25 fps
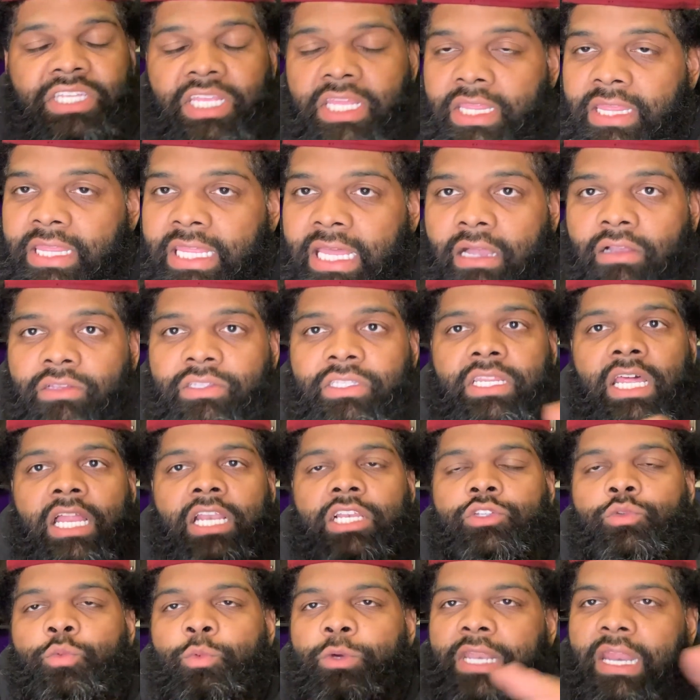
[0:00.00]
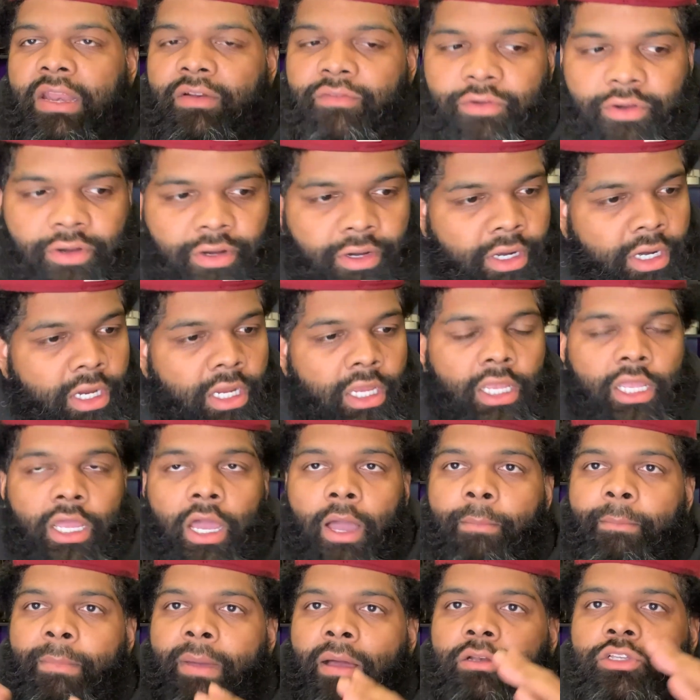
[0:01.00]
ten thousand dollars, whatever
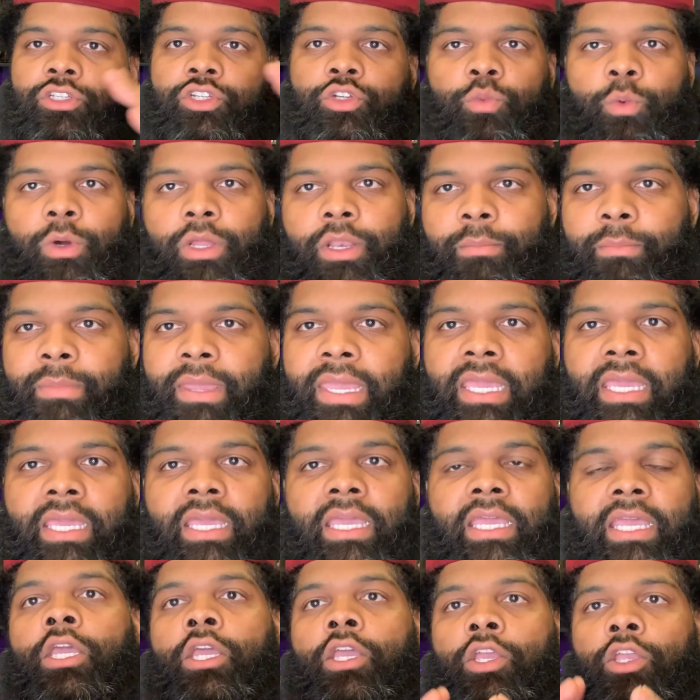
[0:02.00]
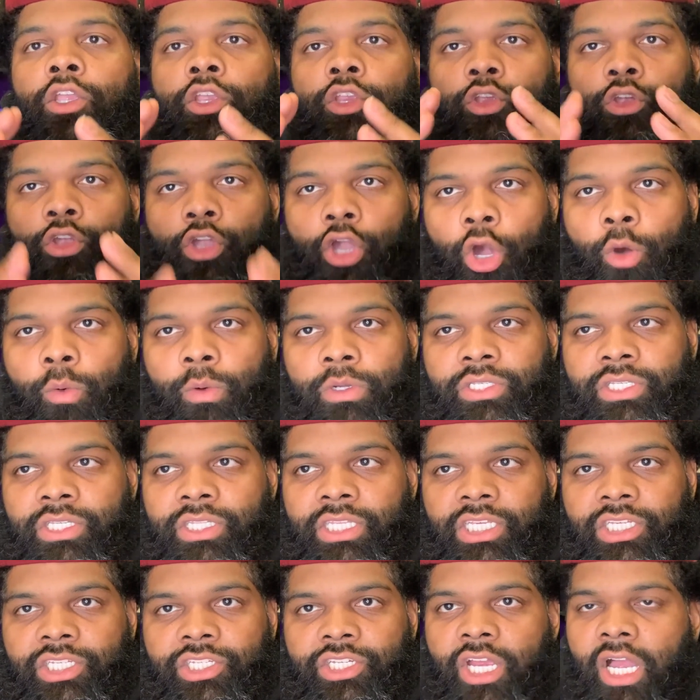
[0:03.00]
amount you want to make. You go into
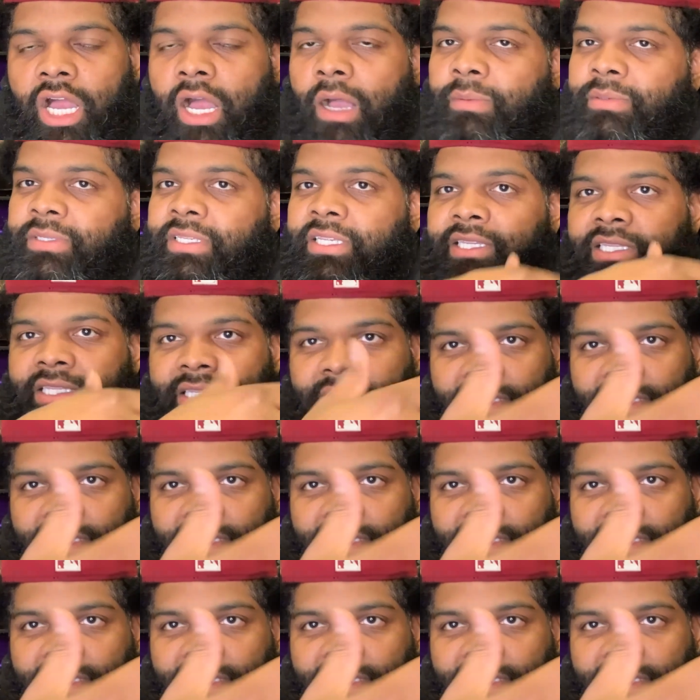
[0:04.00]
these jobs